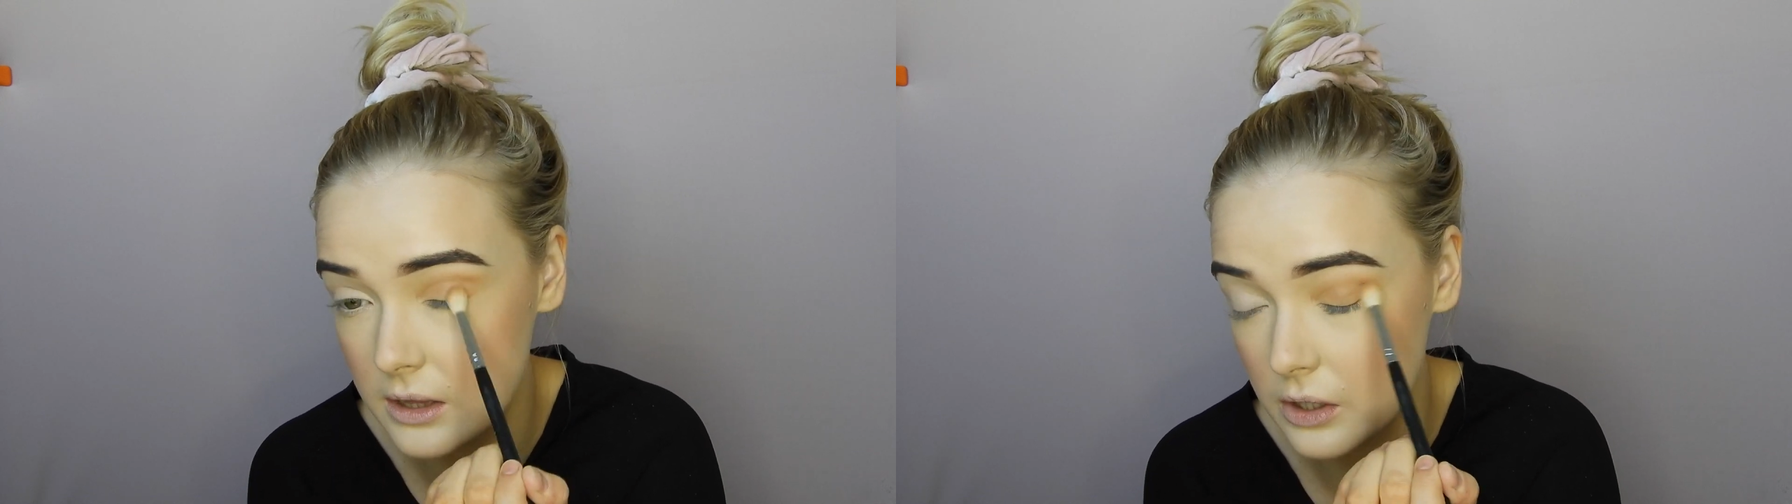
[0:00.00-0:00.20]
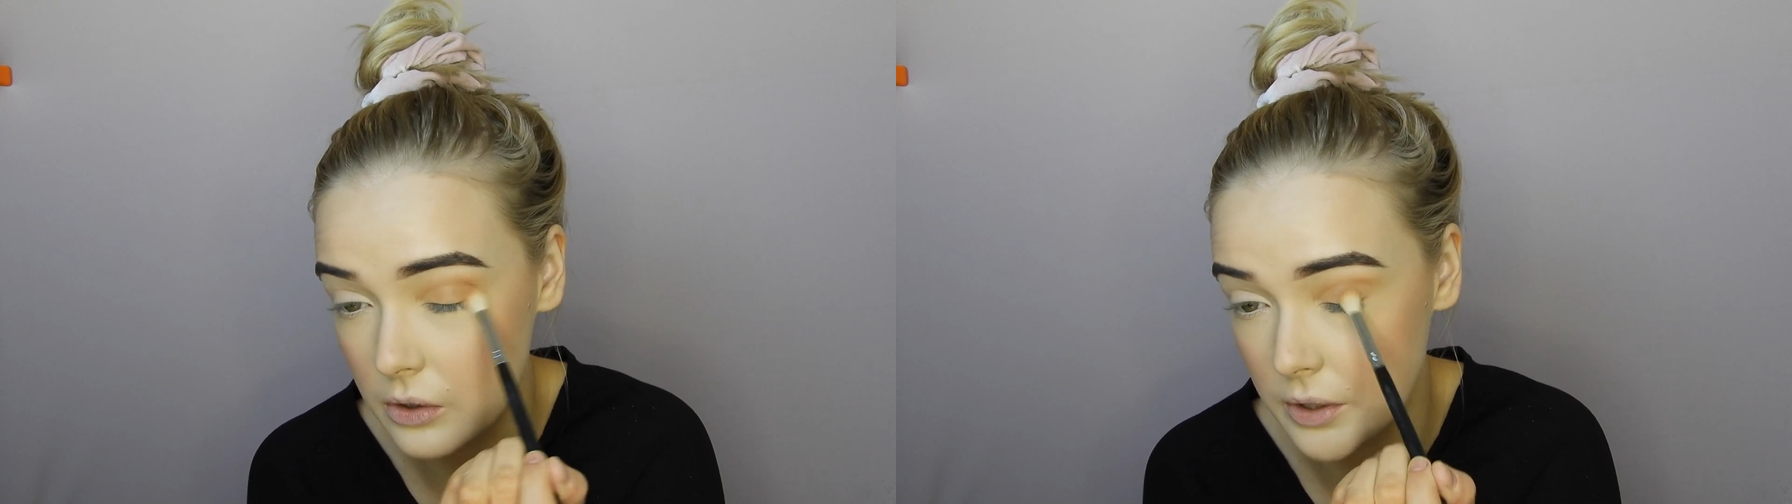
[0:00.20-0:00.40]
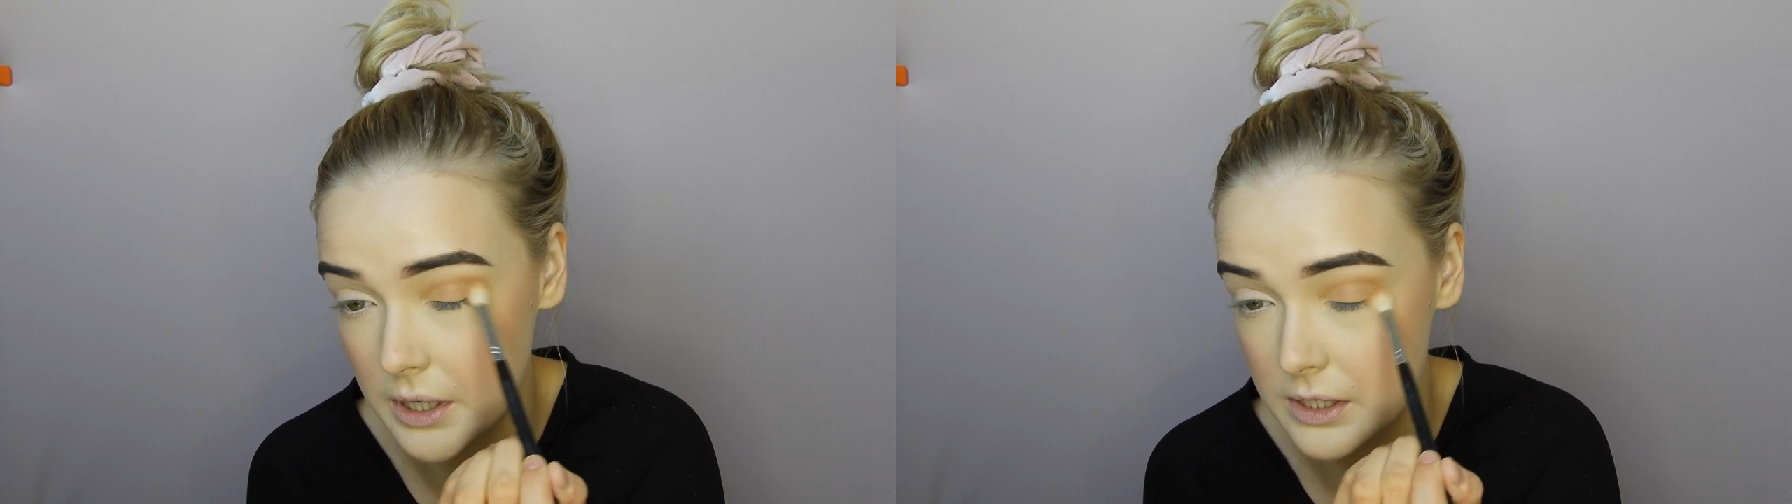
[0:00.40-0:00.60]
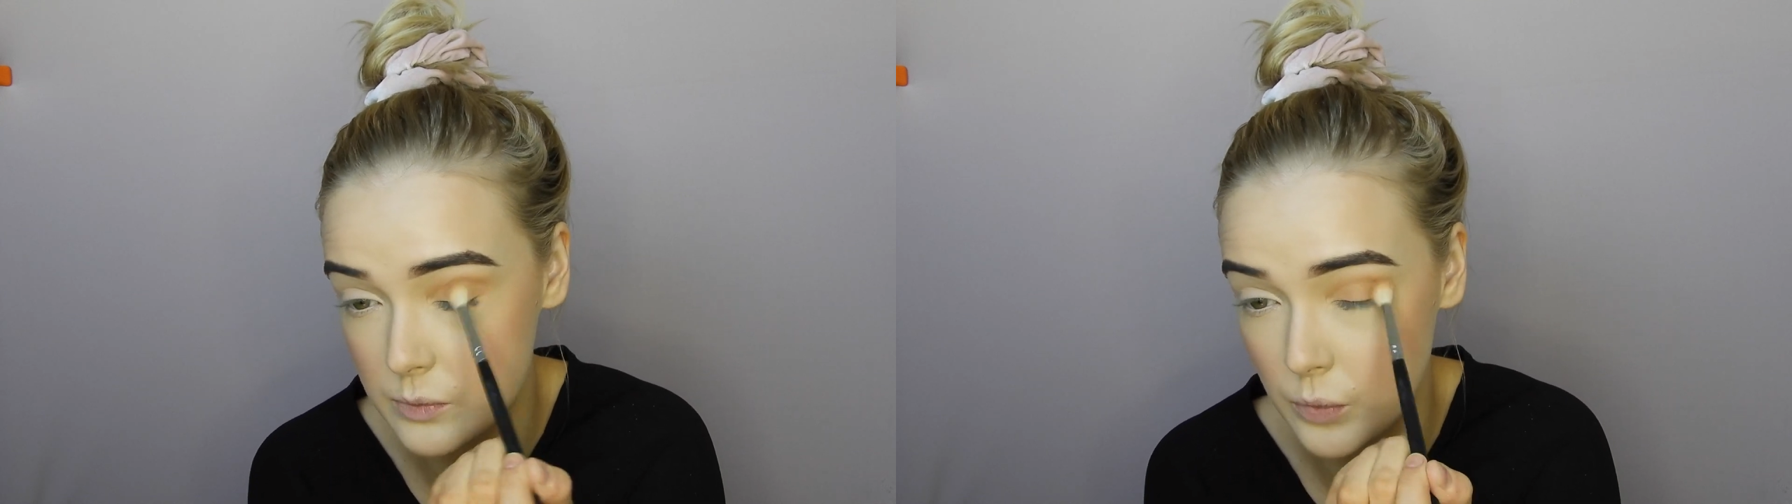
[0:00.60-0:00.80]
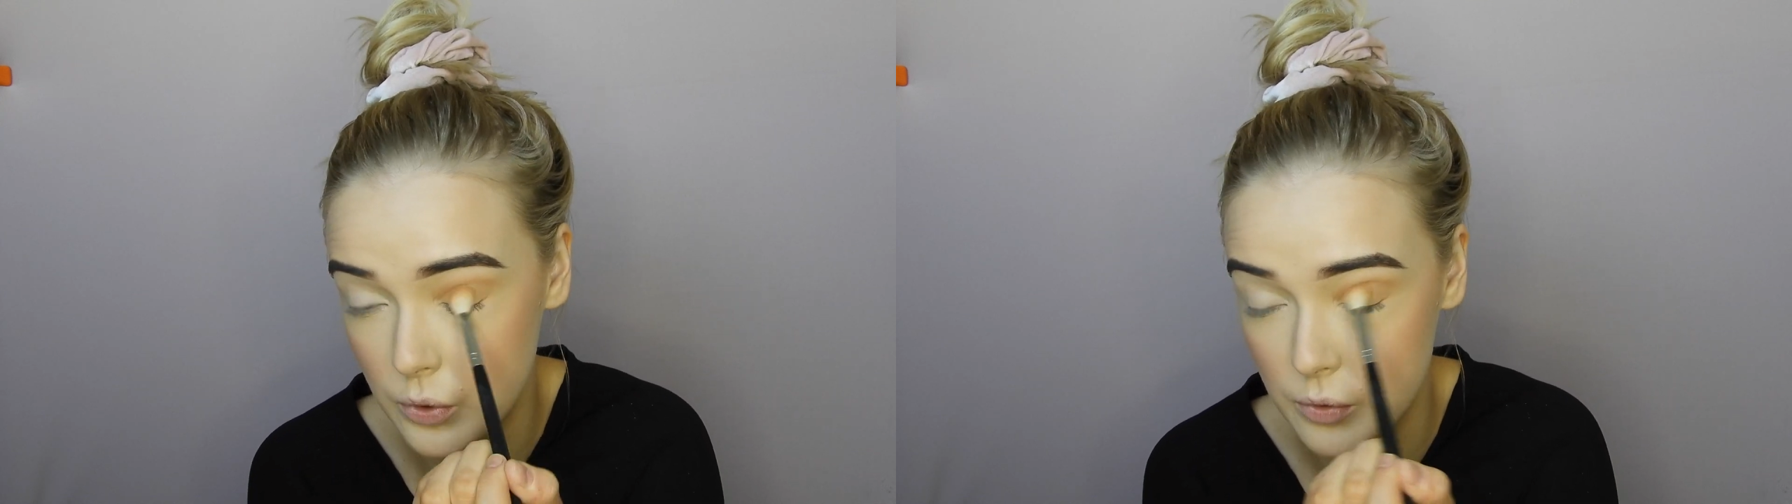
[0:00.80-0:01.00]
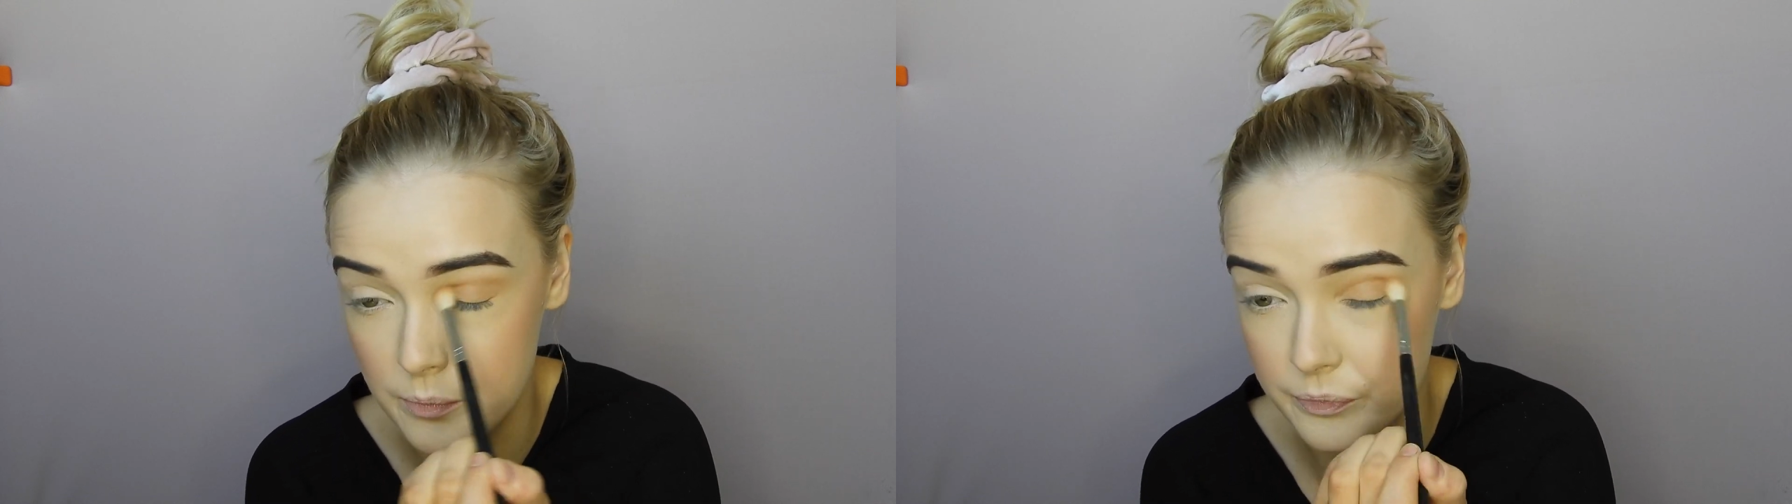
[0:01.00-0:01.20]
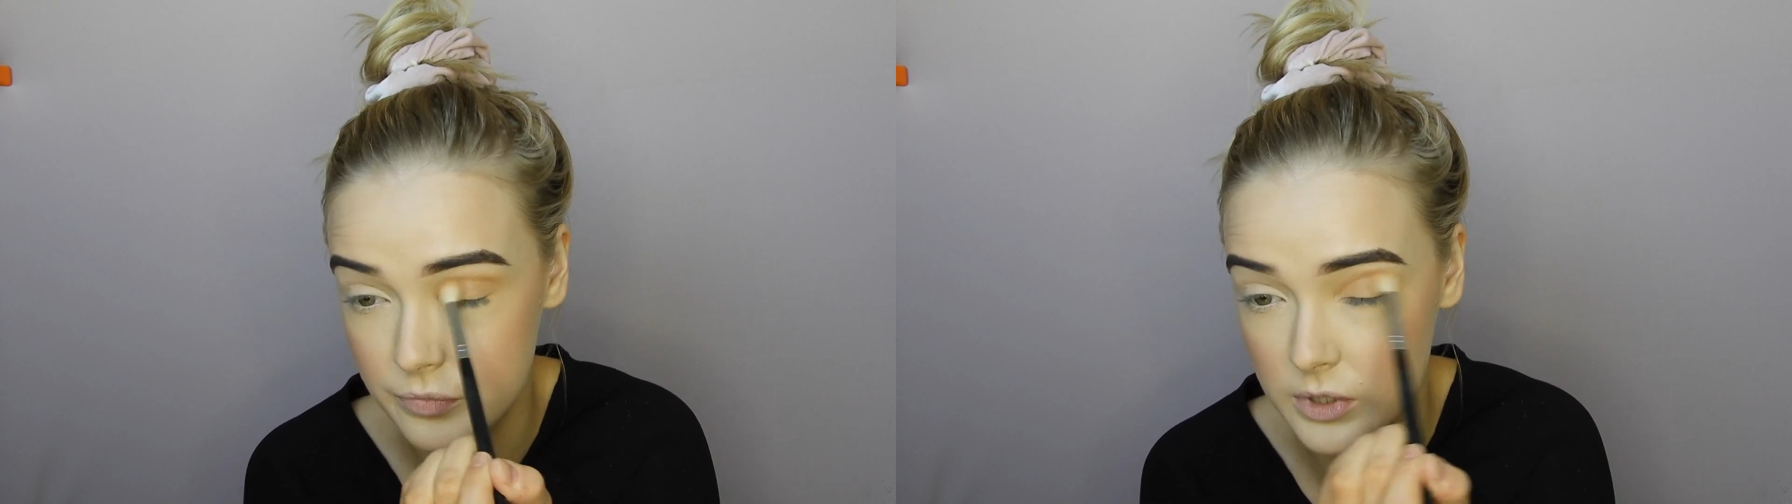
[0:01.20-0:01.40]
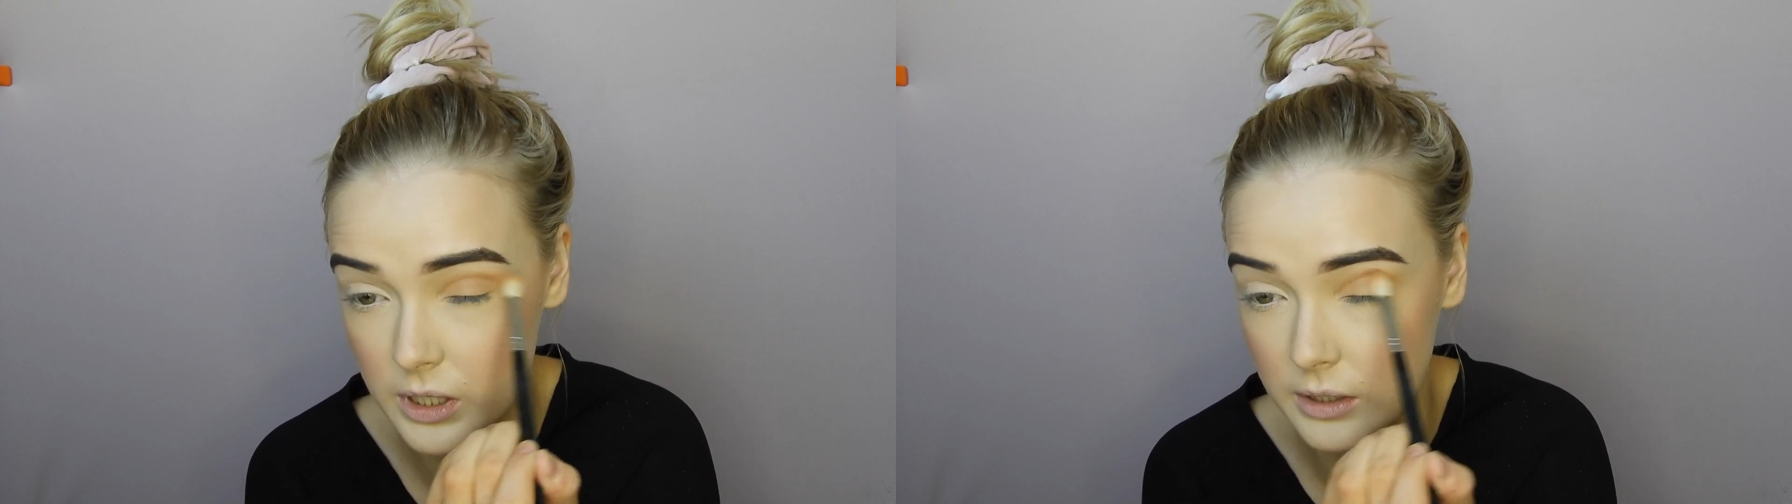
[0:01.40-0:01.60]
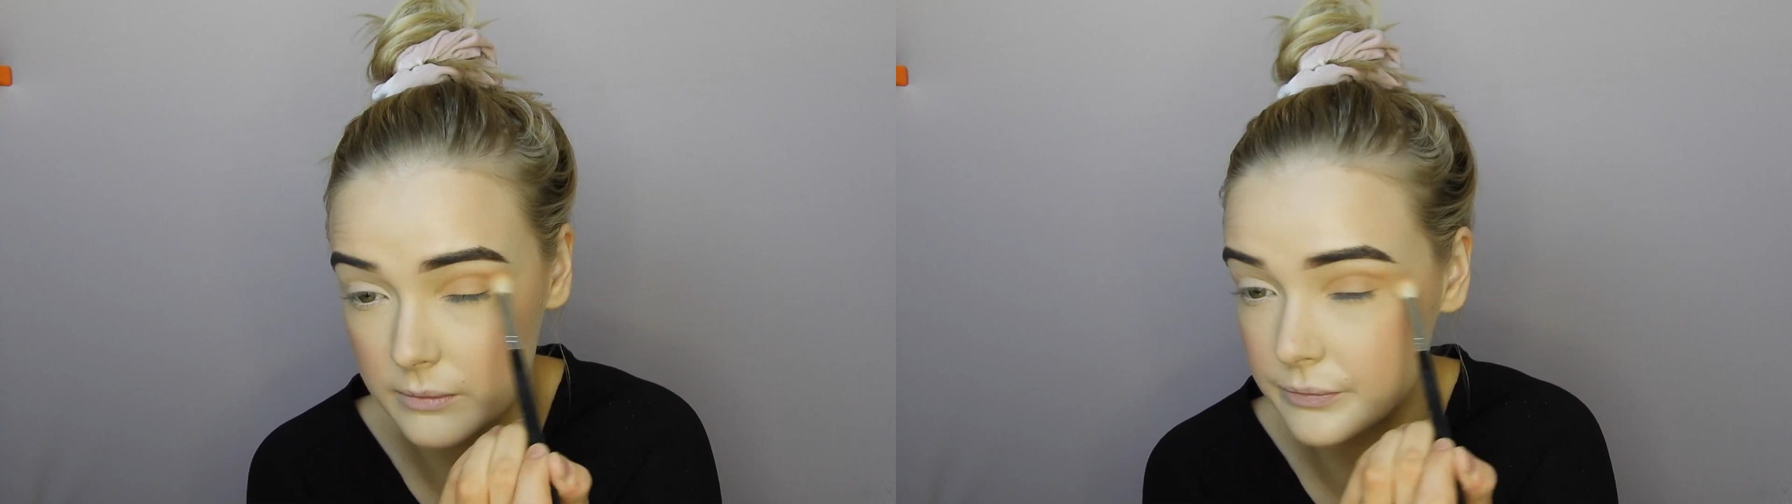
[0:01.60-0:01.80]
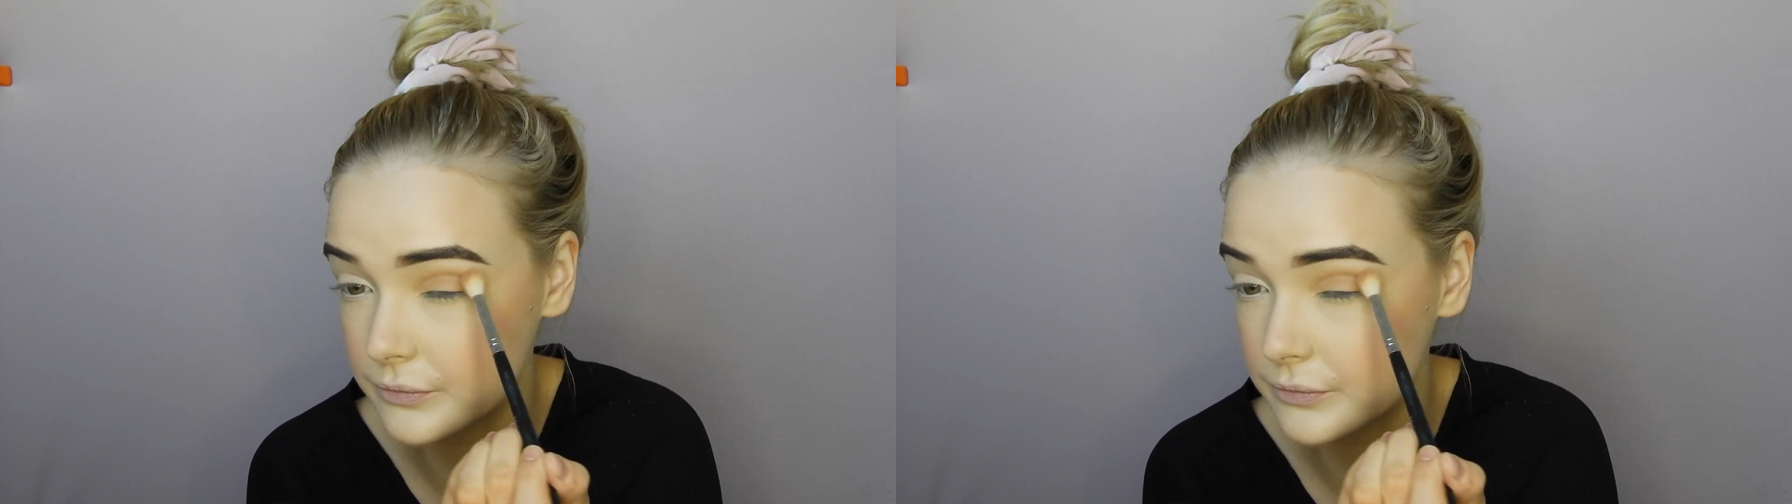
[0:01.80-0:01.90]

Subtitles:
crease, boom, done.